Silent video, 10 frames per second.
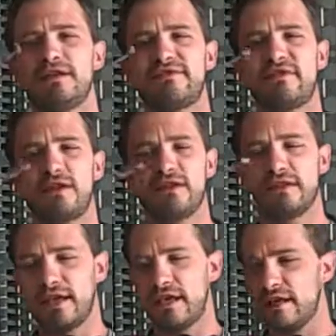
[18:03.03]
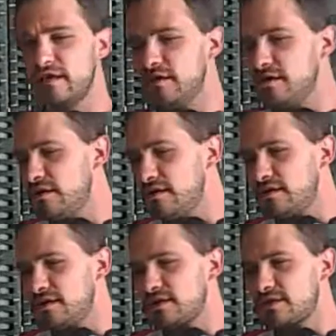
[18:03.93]
fucking den at
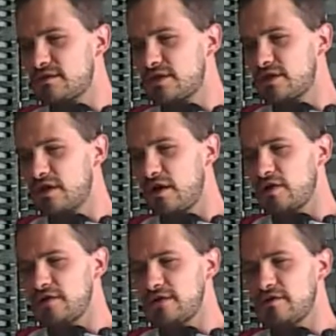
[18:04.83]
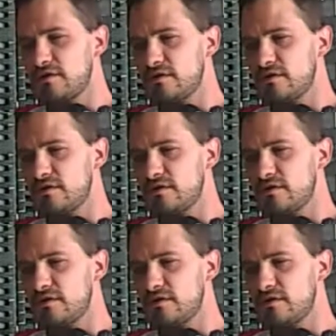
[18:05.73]
Chicago Zoo.